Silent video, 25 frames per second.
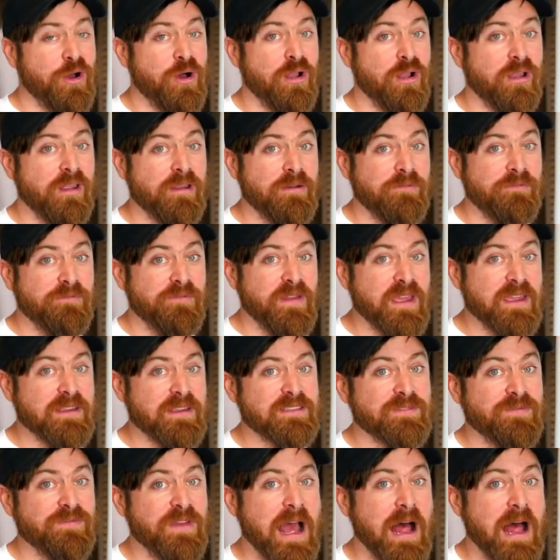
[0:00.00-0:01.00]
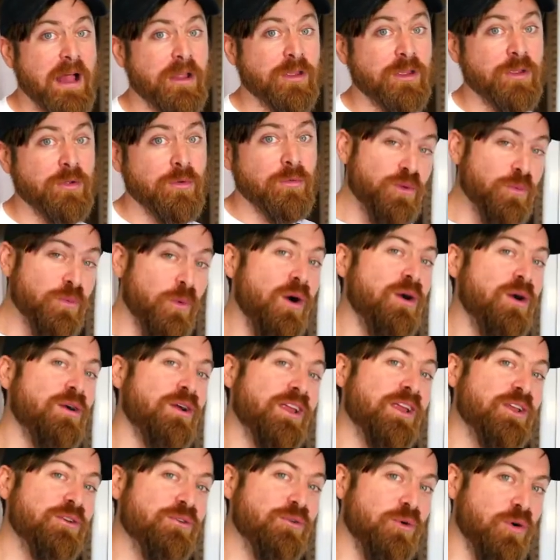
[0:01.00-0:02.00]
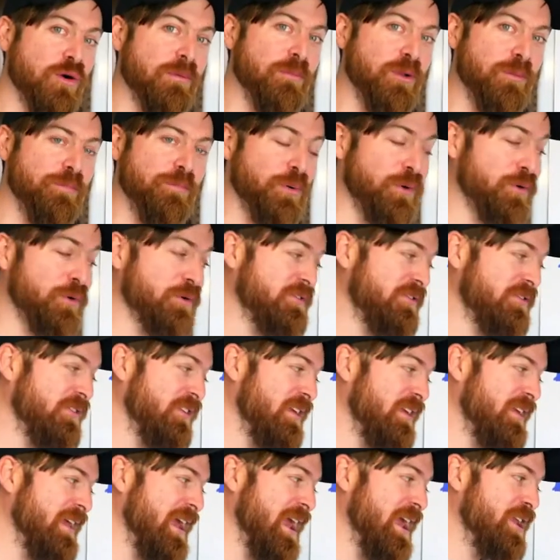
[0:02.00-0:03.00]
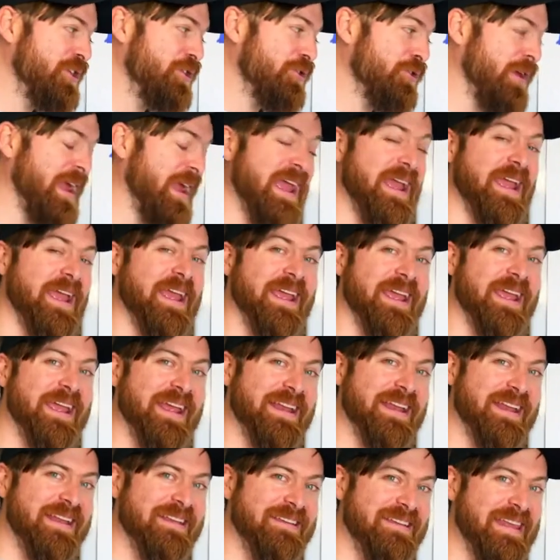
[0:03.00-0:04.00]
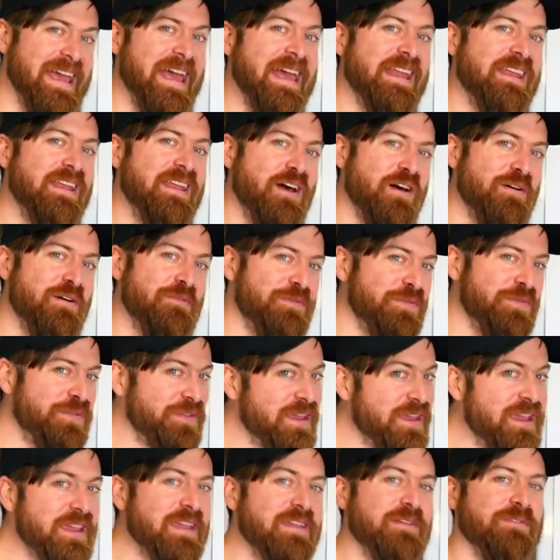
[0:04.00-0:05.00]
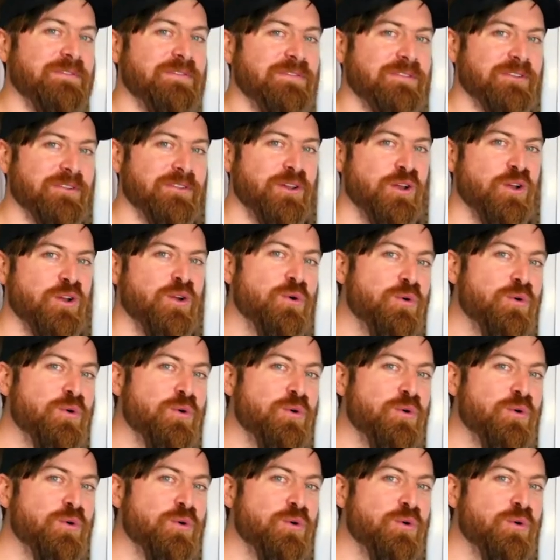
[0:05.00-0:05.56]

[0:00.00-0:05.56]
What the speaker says: all at face value. You are a normal person and you're hanging in a den of thieves.